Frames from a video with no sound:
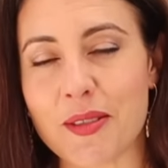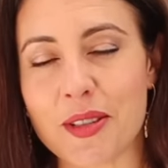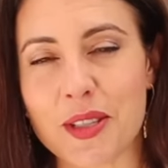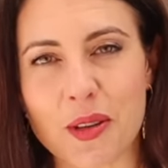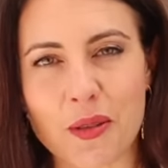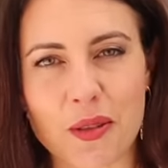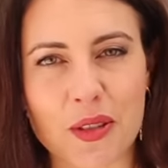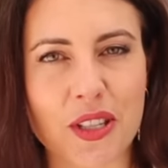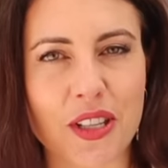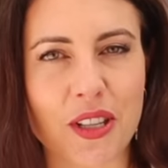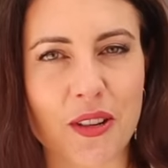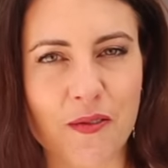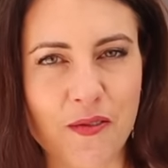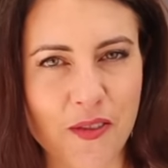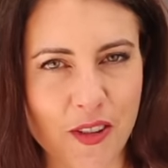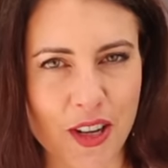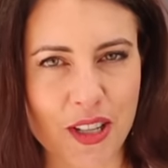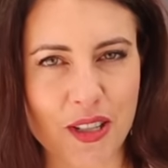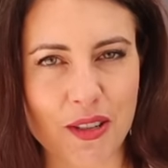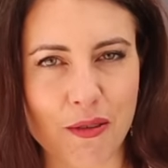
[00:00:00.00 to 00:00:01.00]
was also the
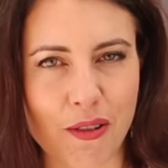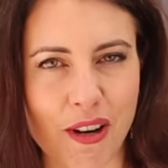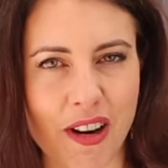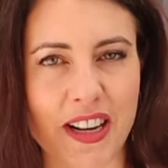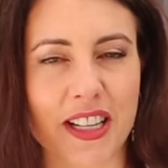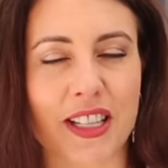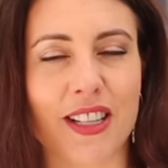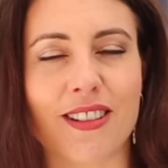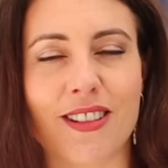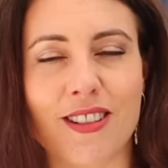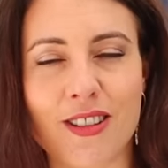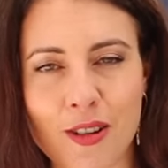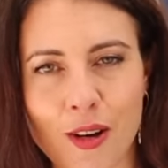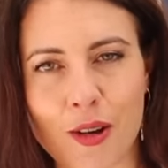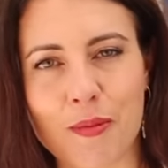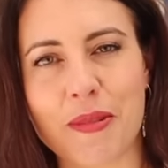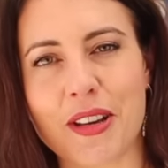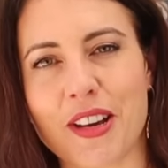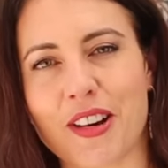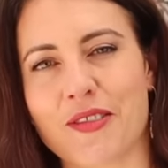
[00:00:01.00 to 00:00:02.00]
first Ferrari to
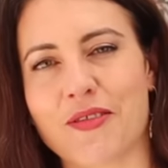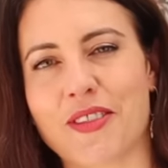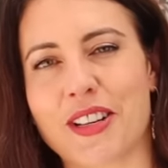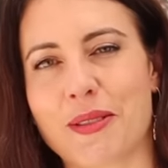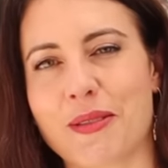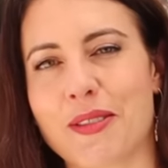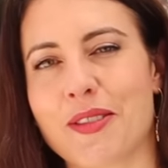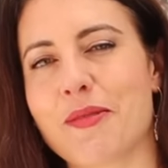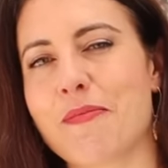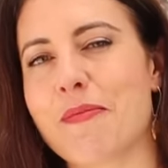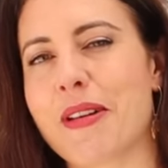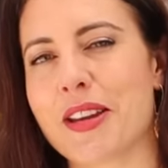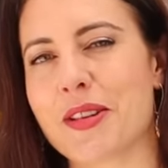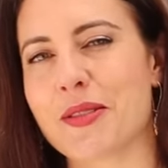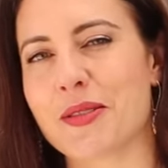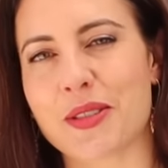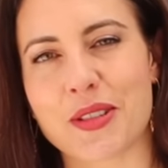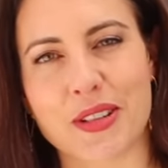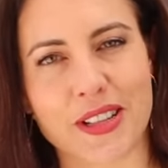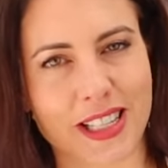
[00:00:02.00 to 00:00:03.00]
not be offered with a
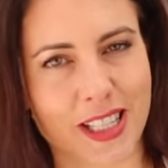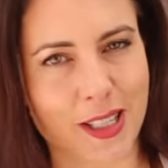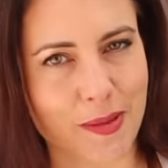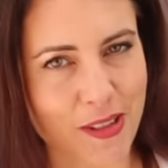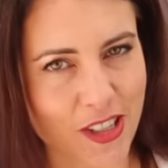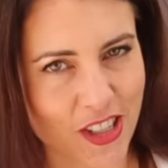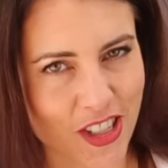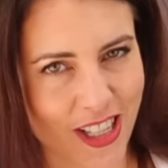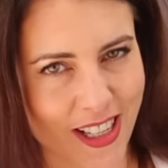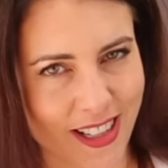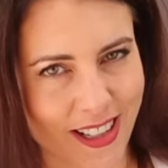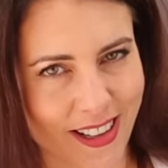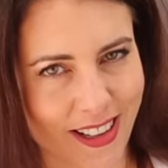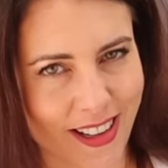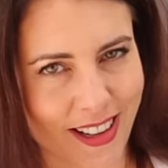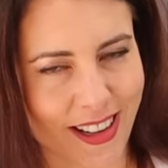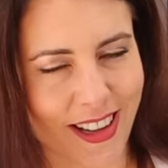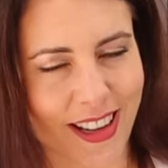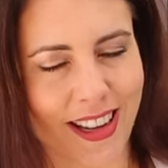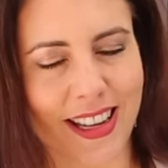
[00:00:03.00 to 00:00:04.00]
manual transmission,
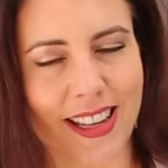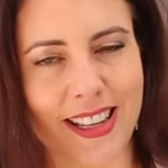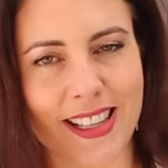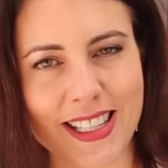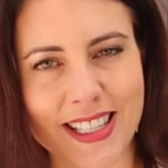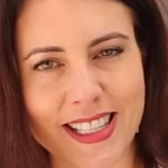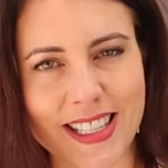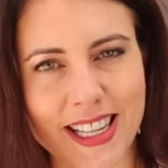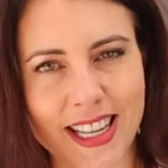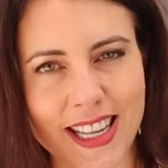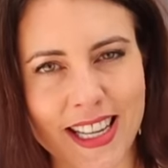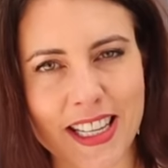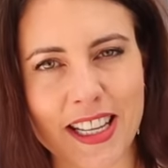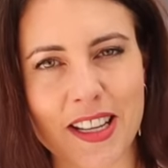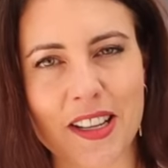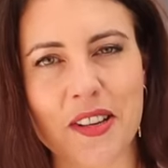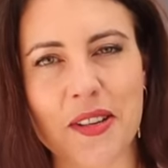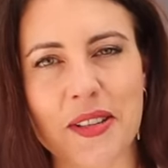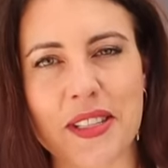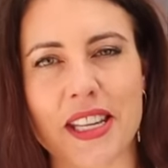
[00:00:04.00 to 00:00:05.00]
instead
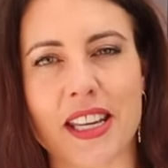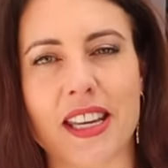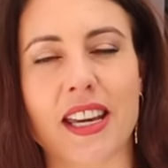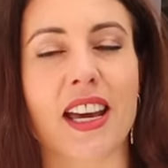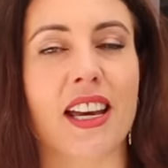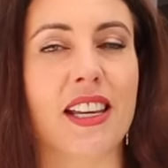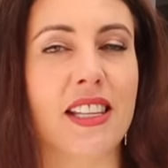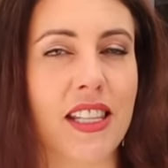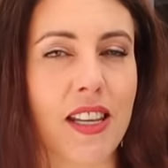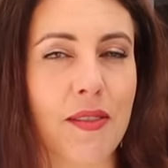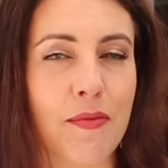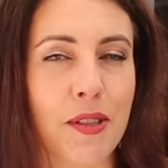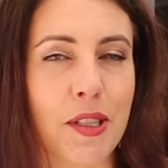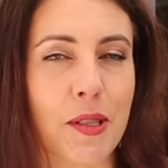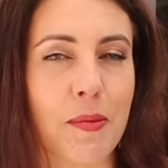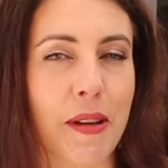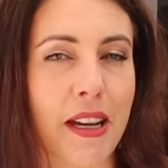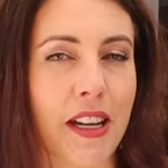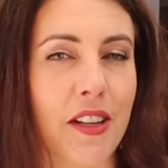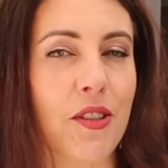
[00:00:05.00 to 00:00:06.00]
using a
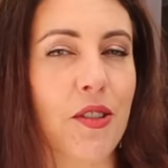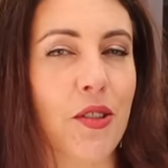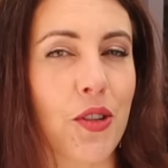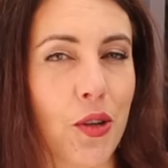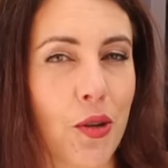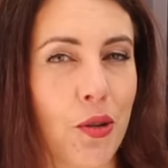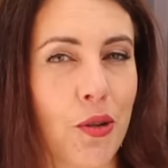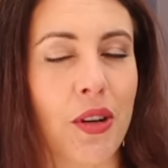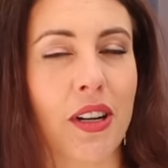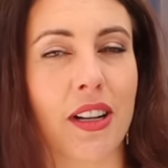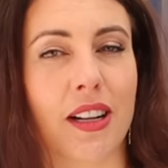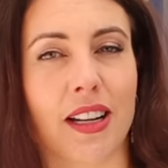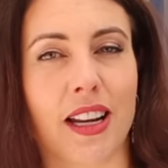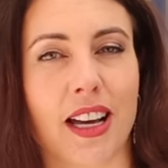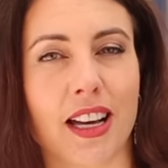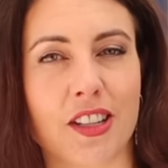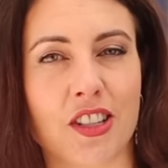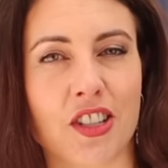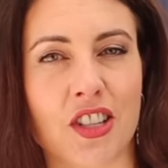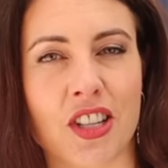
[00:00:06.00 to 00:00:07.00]
7-speed dual
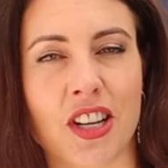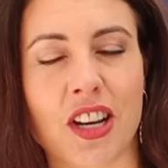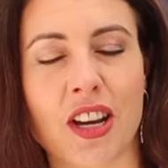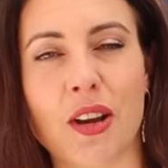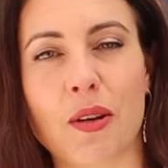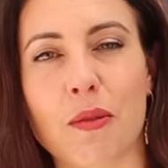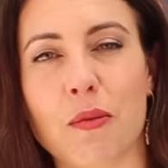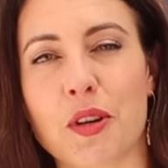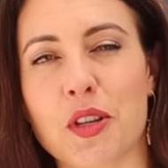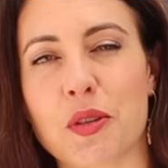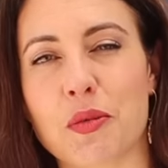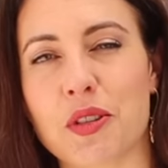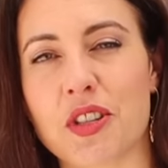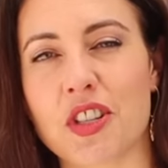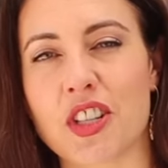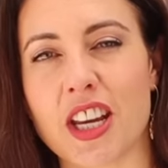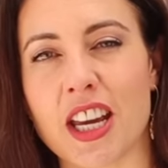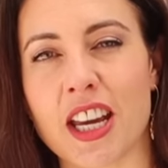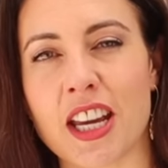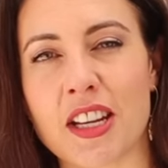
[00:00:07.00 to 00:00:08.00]
clutch, which was
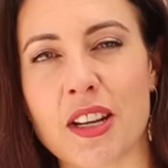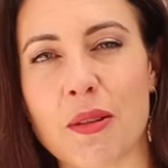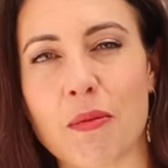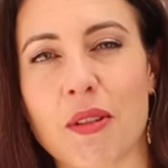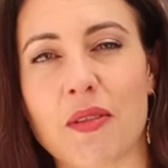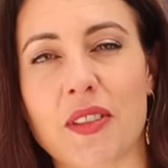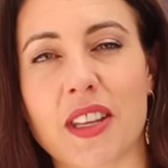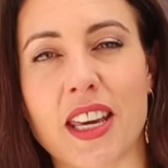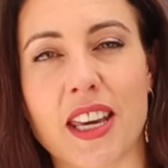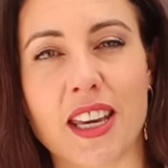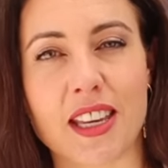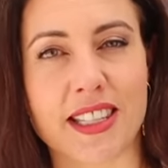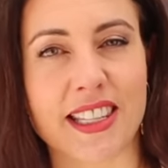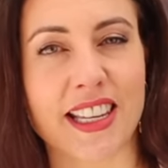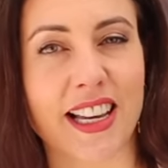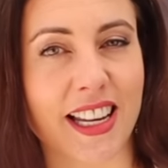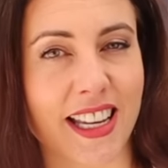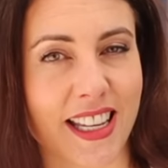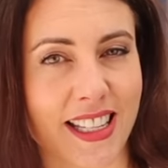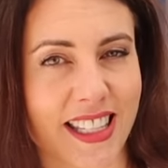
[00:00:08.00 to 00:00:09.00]
shared with the
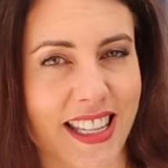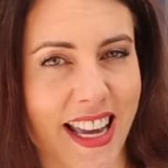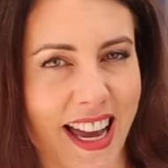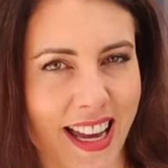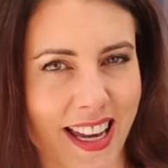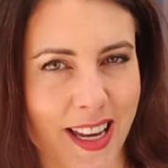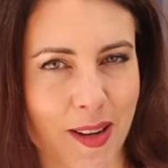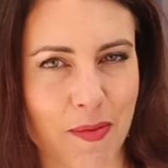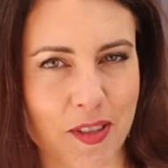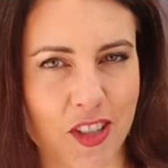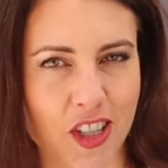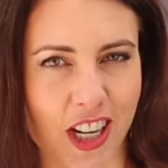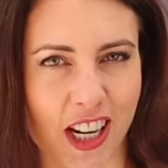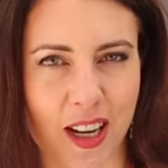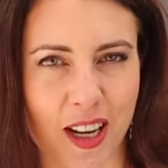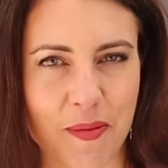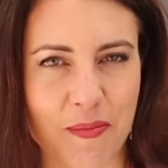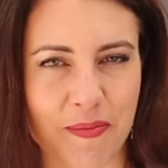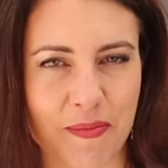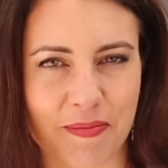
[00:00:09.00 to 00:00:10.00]
SLS AMG.